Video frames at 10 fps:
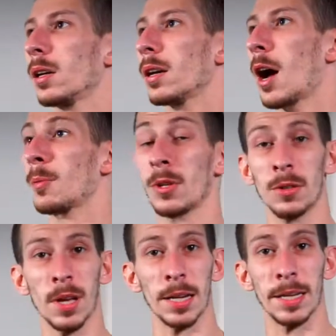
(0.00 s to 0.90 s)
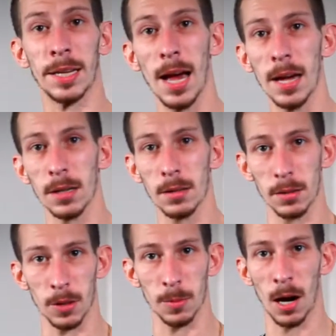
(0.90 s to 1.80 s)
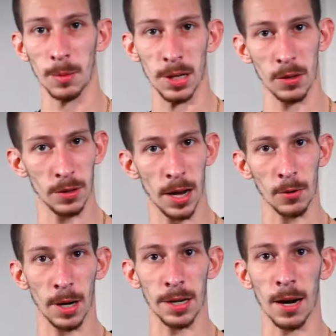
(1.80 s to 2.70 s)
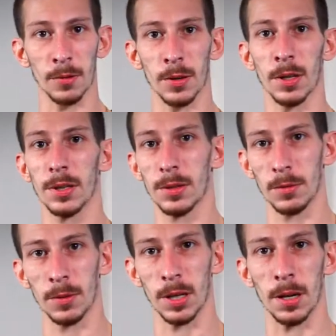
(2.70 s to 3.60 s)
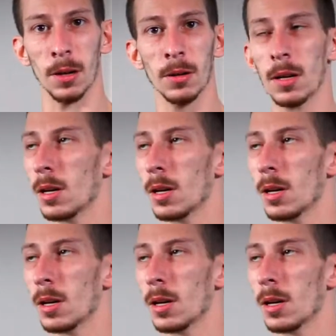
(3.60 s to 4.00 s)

Now I'm going to do that again. You're probably hearing that right now for this video,